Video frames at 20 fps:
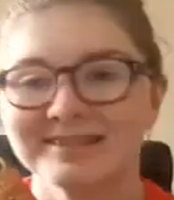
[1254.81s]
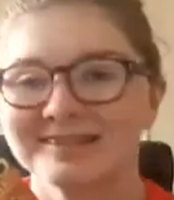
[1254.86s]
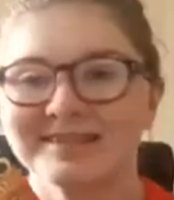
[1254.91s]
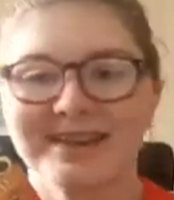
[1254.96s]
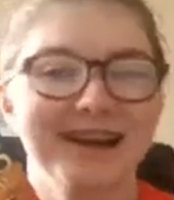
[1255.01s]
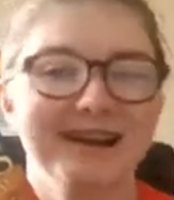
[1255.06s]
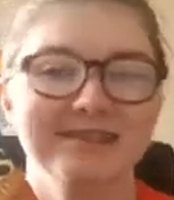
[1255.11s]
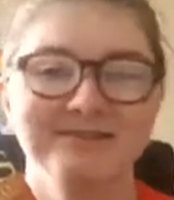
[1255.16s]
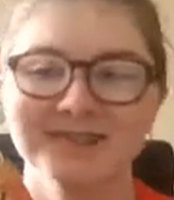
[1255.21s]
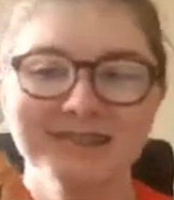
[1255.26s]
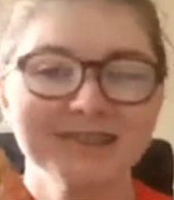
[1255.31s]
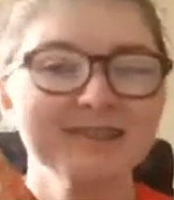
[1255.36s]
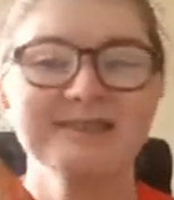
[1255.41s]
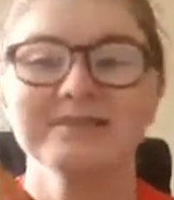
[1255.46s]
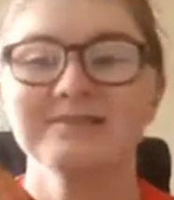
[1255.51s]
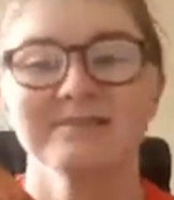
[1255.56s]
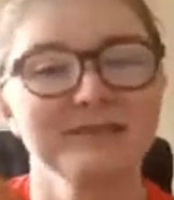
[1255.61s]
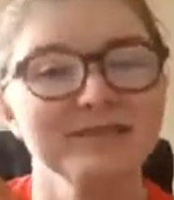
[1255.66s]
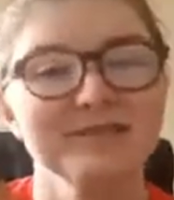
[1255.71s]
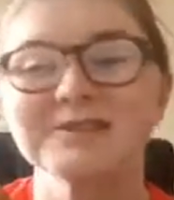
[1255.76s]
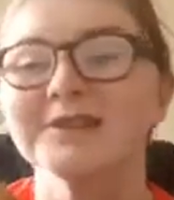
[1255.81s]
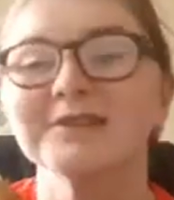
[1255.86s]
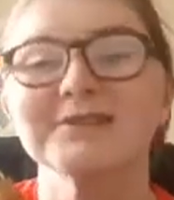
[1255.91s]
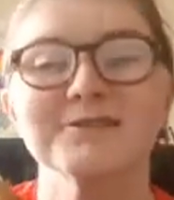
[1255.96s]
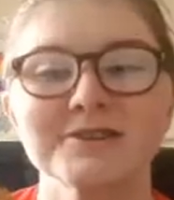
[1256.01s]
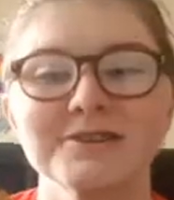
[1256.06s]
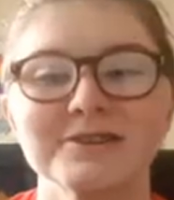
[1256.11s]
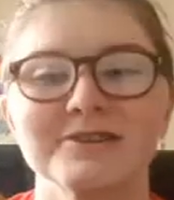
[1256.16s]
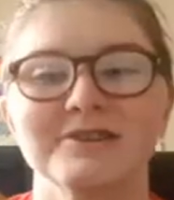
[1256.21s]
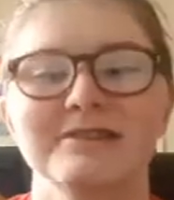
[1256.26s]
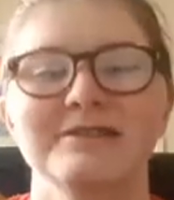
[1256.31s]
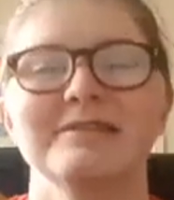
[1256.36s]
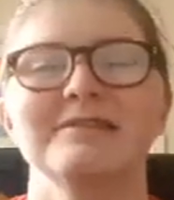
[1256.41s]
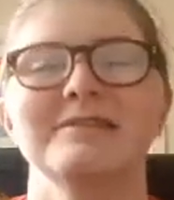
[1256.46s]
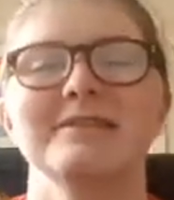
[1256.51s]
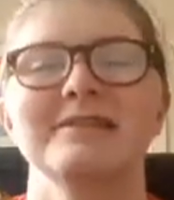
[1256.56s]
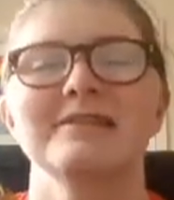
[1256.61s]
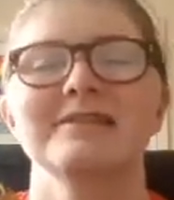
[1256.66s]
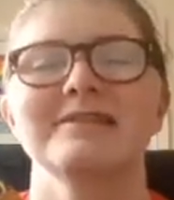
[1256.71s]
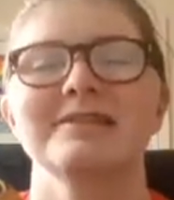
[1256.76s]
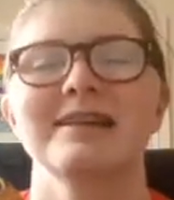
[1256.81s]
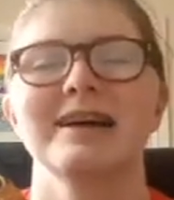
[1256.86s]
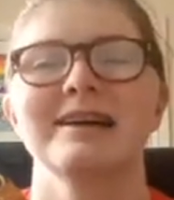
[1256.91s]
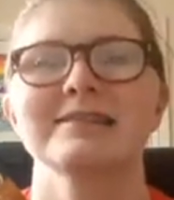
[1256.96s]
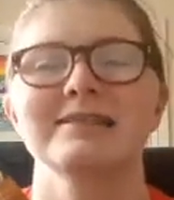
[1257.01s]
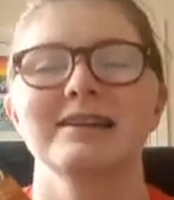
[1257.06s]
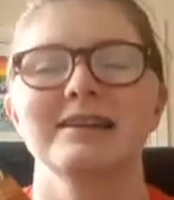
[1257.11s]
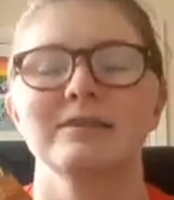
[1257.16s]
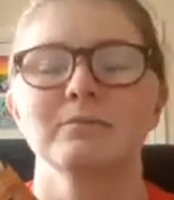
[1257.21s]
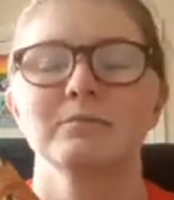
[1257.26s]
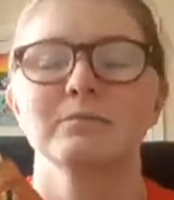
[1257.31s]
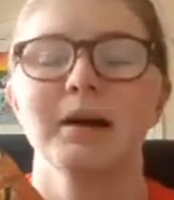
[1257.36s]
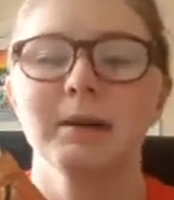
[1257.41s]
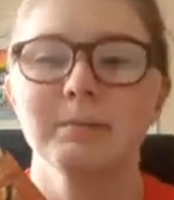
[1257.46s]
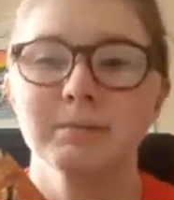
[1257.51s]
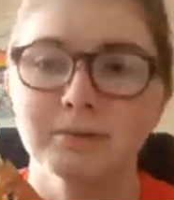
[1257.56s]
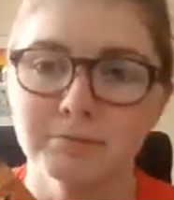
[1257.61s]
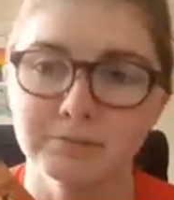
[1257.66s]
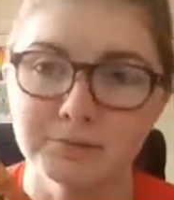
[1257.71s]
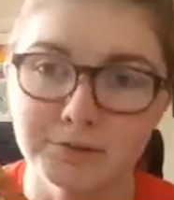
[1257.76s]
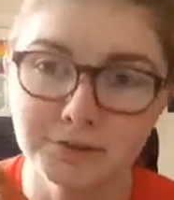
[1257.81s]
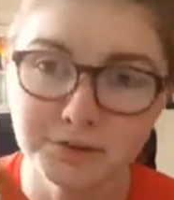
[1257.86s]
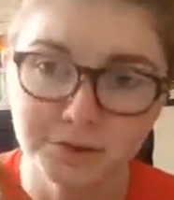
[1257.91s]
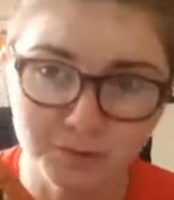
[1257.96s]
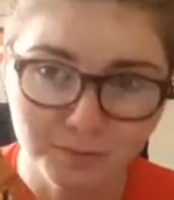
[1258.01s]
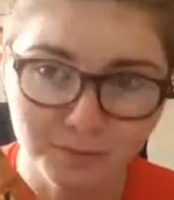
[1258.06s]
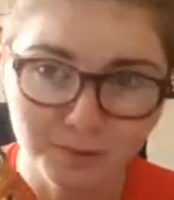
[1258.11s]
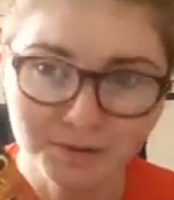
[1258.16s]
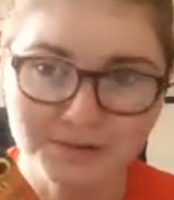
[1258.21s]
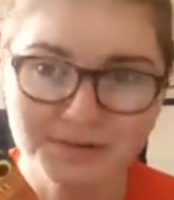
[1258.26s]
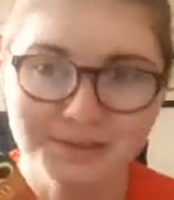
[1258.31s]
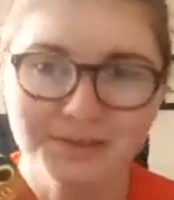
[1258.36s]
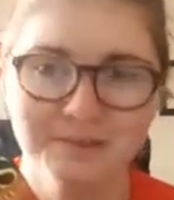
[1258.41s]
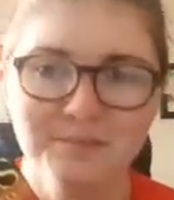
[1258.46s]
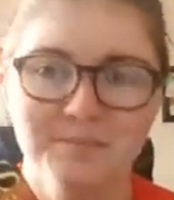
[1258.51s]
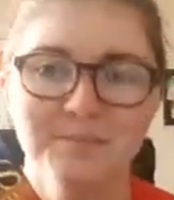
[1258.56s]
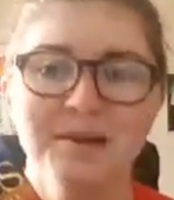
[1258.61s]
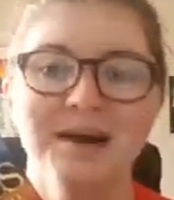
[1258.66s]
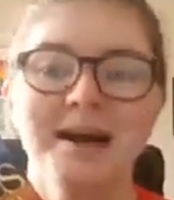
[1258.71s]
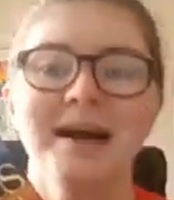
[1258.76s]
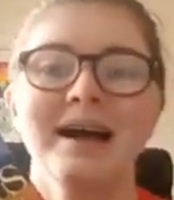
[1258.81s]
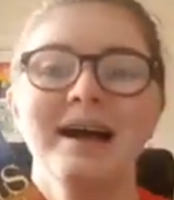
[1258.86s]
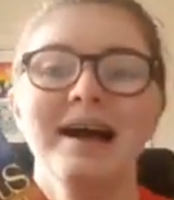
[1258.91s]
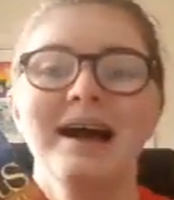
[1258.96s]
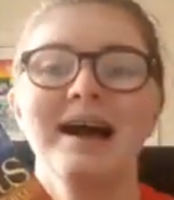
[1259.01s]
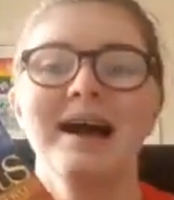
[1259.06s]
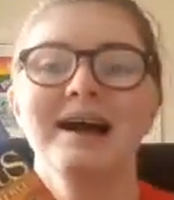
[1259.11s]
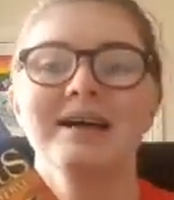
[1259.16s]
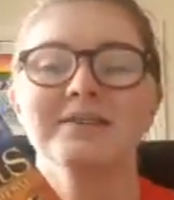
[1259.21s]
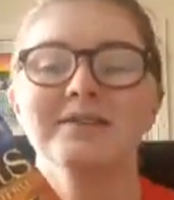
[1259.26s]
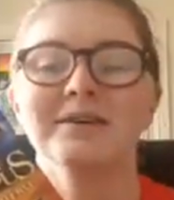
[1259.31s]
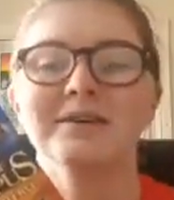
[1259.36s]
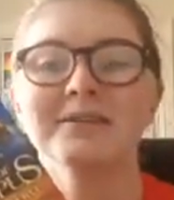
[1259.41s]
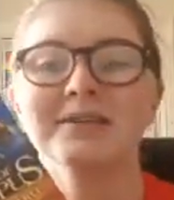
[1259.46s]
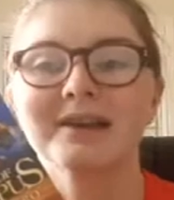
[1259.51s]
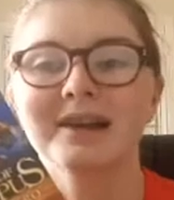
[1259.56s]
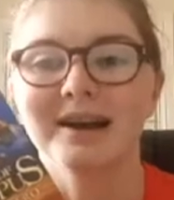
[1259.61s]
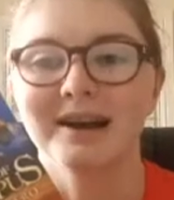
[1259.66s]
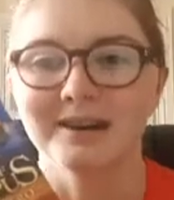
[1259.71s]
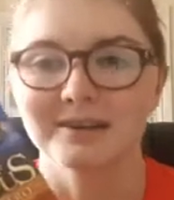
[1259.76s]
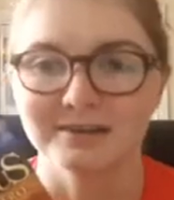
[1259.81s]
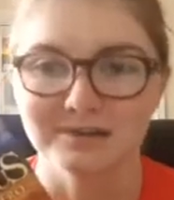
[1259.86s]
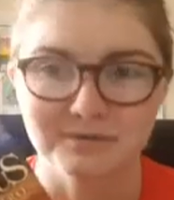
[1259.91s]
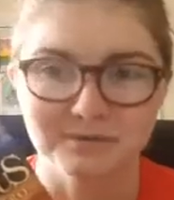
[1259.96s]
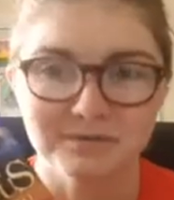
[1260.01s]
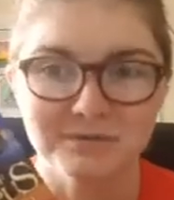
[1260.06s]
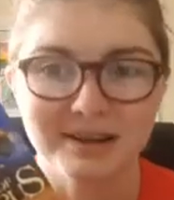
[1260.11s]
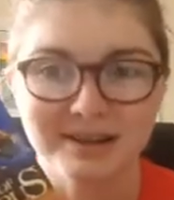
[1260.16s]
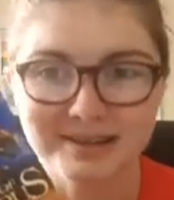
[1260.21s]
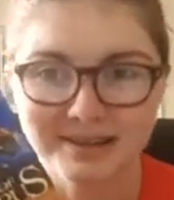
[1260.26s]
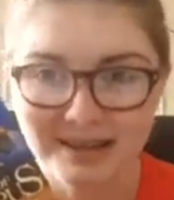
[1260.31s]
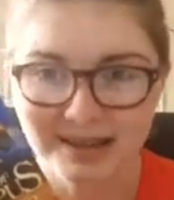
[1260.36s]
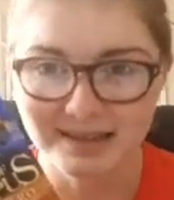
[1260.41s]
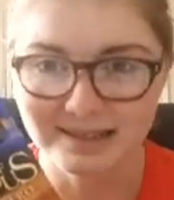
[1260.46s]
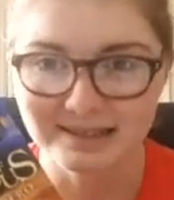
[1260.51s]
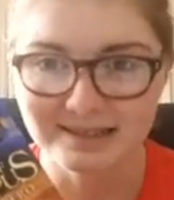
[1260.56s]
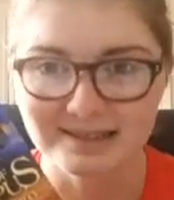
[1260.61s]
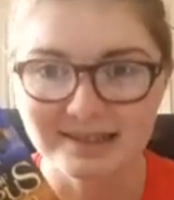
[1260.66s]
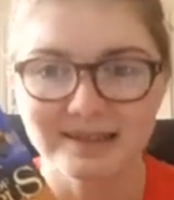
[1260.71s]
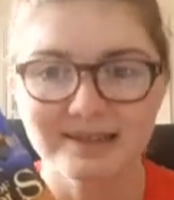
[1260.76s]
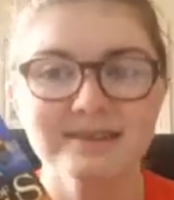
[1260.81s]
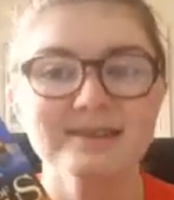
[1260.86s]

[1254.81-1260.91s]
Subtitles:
I still enjoyed it nonetheless, and I thought Piper was so awesome and that all the characters were fantastic.